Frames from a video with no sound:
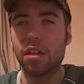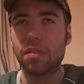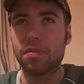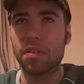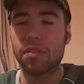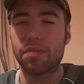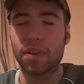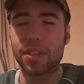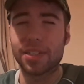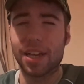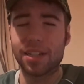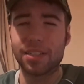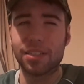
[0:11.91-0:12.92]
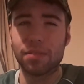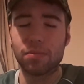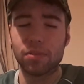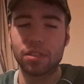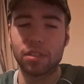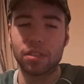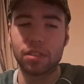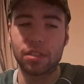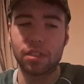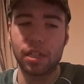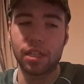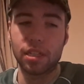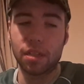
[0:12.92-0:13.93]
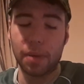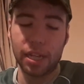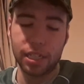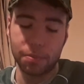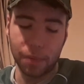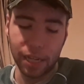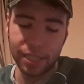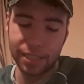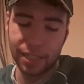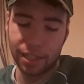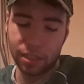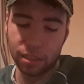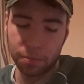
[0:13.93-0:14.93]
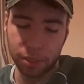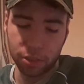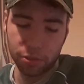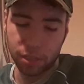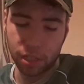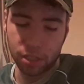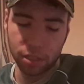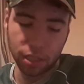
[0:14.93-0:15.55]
very, very sad, and I wasn't in the best mindset, to be totally honest.